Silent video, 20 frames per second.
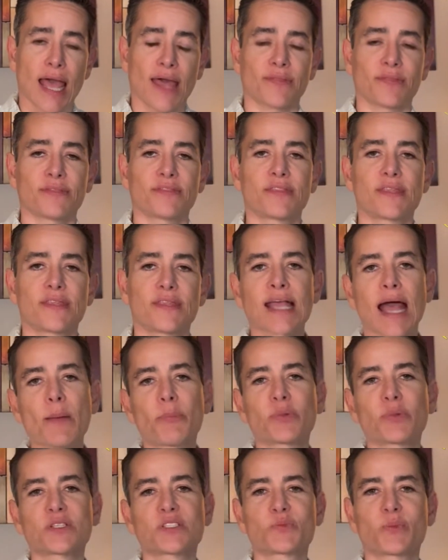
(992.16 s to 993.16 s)
And this
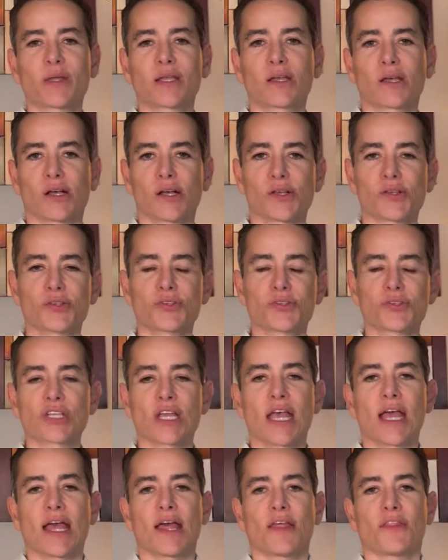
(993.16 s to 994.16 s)
happens
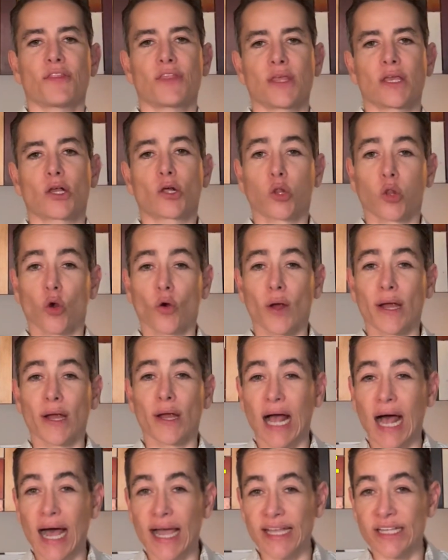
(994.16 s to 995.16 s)
because the
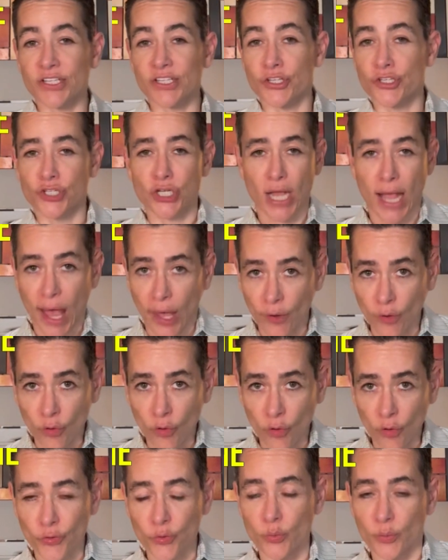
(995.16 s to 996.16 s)
chloride ion
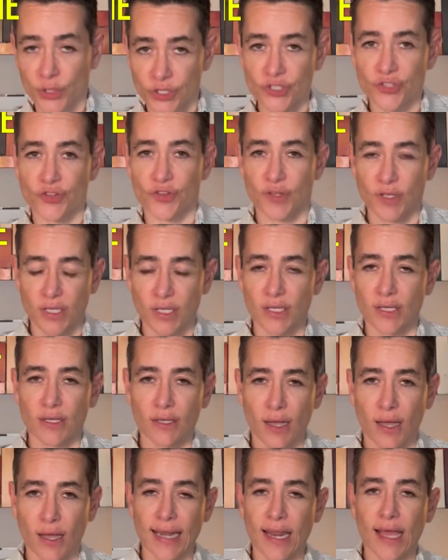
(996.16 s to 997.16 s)
channel through which the
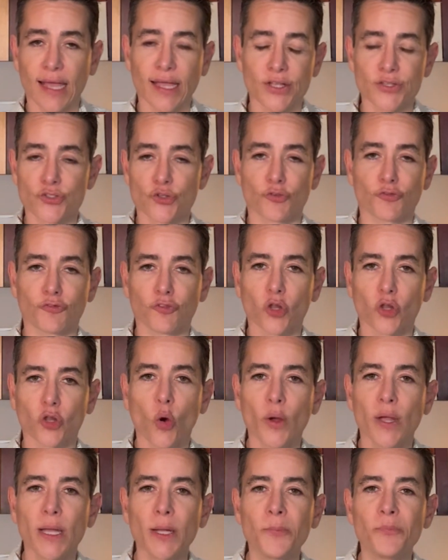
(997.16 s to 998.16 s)
anions are
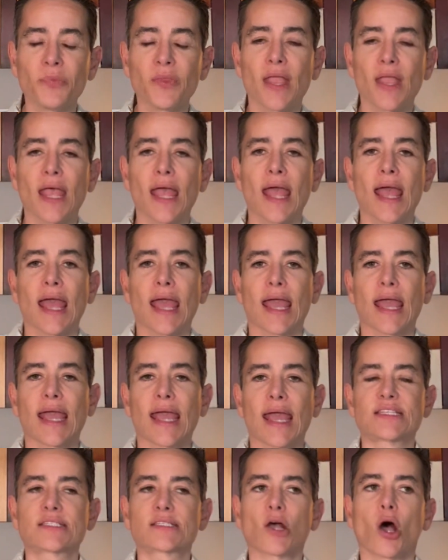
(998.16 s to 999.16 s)
flowing,
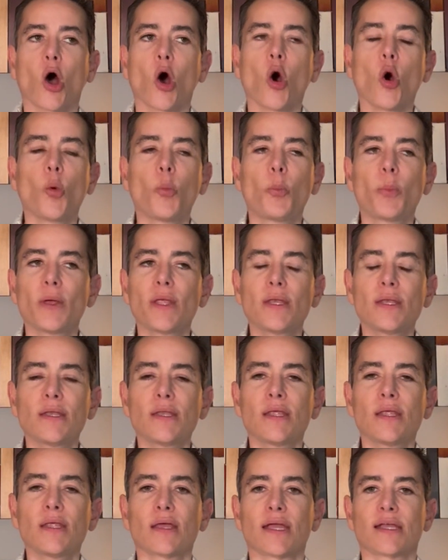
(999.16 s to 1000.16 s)
it's
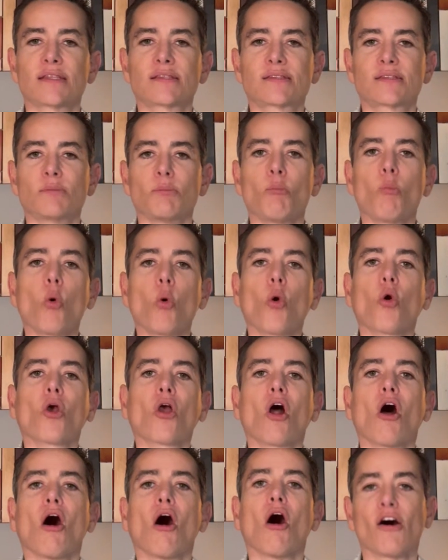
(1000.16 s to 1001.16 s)
open
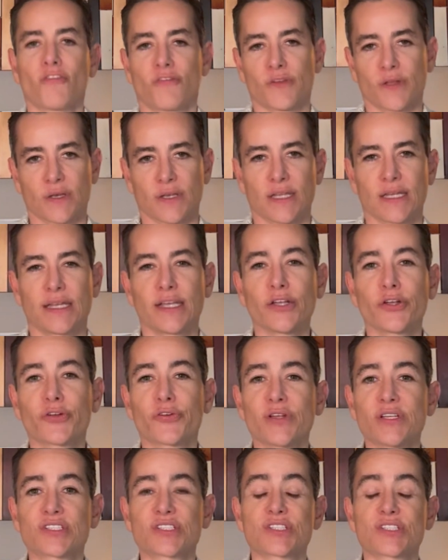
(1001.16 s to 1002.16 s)
more often. It
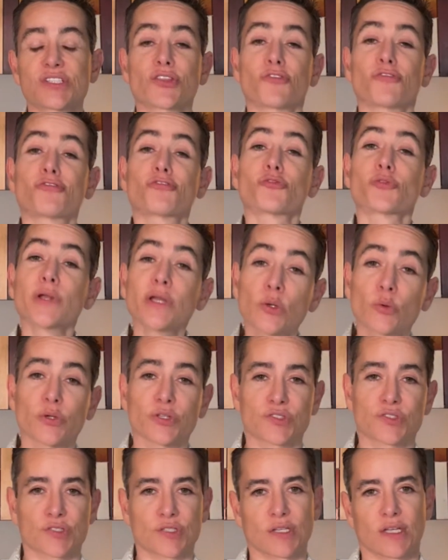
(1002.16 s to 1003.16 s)
increases the
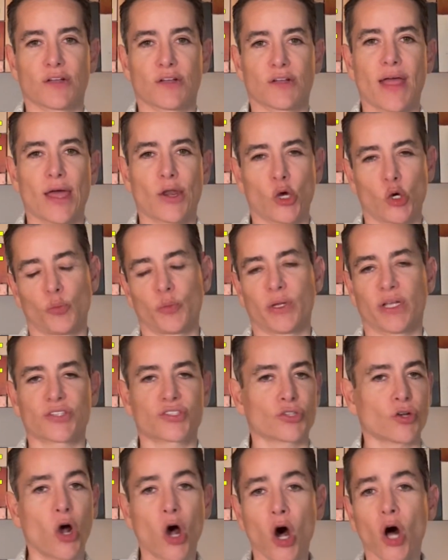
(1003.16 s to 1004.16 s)
frequency of that opening.
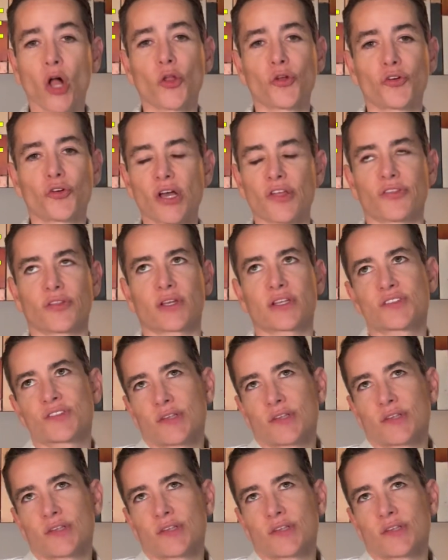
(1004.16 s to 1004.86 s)
It's an all or nothing.